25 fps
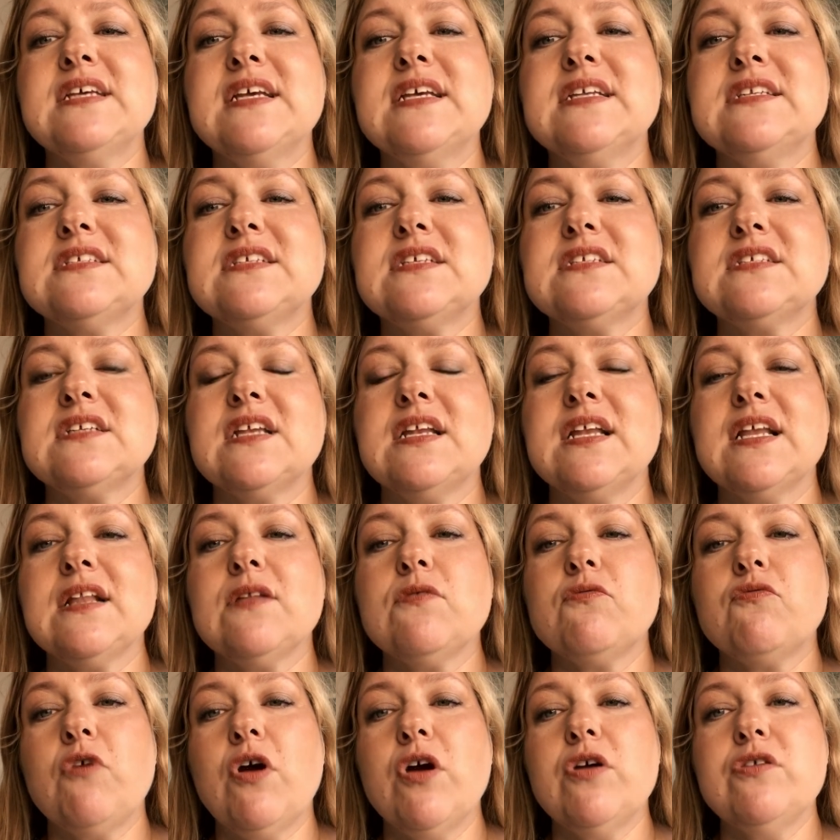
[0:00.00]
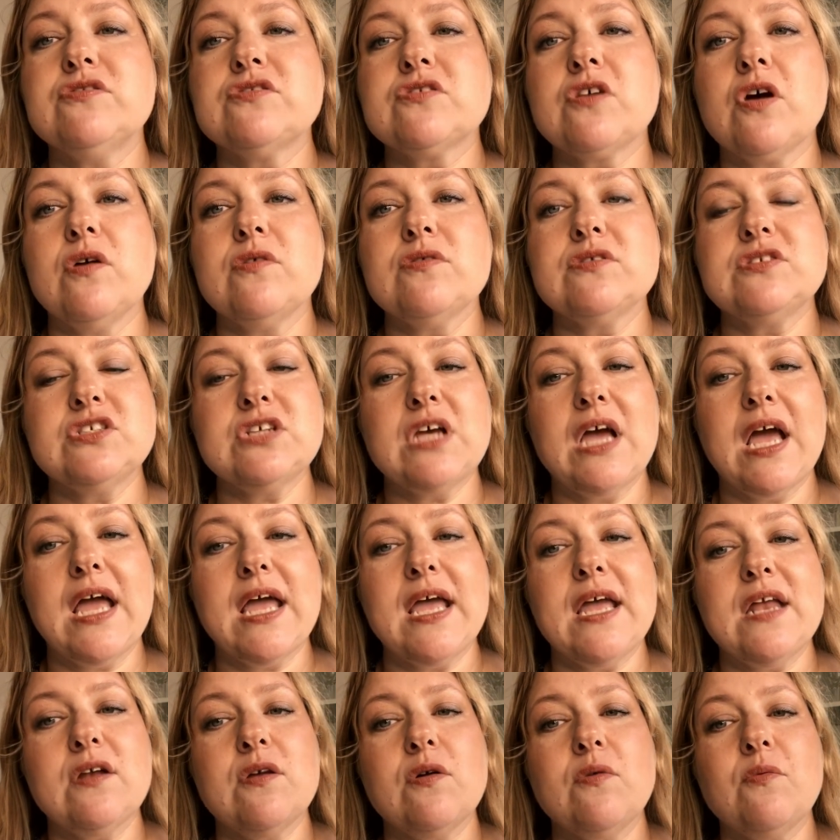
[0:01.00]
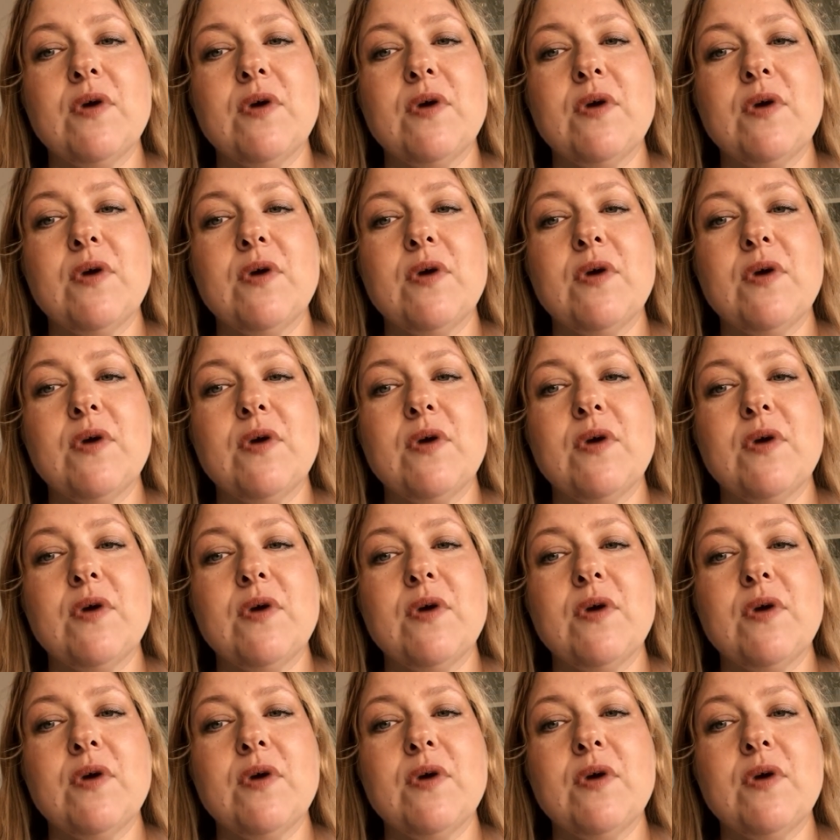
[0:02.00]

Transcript: It's just a little rose gold chain